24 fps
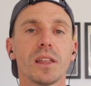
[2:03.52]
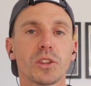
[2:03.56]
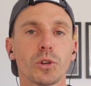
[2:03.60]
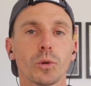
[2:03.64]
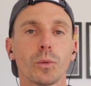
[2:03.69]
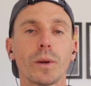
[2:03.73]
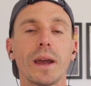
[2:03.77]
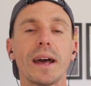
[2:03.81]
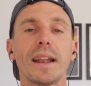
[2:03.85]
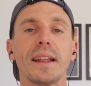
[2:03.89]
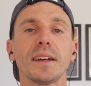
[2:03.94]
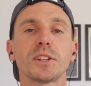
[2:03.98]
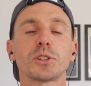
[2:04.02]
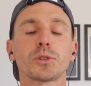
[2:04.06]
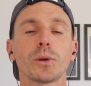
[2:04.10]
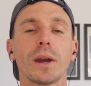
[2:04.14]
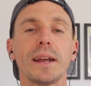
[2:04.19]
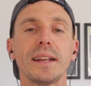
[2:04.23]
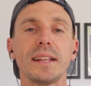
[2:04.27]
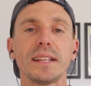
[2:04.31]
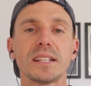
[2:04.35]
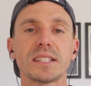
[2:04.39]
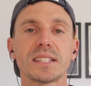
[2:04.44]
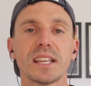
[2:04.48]
throughout a
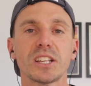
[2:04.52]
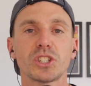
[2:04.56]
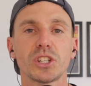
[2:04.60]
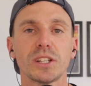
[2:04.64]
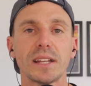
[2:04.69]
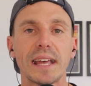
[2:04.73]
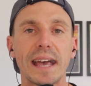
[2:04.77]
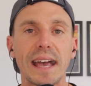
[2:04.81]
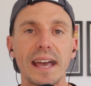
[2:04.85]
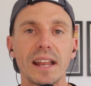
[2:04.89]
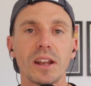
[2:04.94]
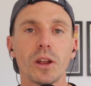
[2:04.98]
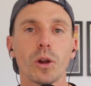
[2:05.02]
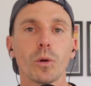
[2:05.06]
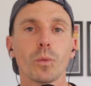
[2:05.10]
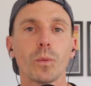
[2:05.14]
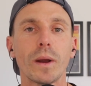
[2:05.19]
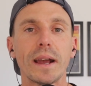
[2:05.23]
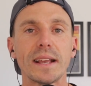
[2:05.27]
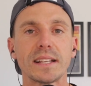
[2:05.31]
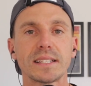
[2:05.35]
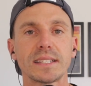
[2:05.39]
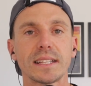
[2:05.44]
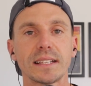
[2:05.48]
training session and a
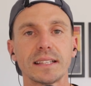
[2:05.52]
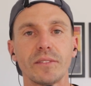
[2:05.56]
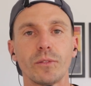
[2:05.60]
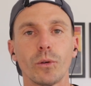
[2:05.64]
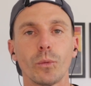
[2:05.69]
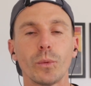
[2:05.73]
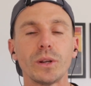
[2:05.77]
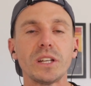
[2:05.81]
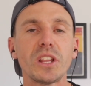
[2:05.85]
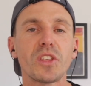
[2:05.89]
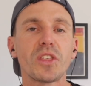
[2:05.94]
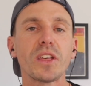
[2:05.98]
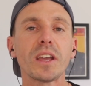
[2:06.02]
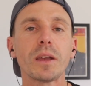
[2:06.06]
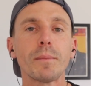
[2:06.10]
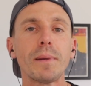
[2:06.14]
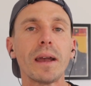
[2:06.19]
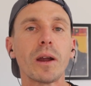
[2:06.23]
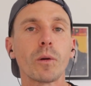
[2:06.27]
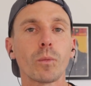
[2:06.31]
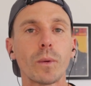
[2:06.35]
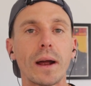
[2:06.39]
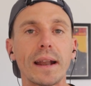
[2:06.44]
racing level. When you think about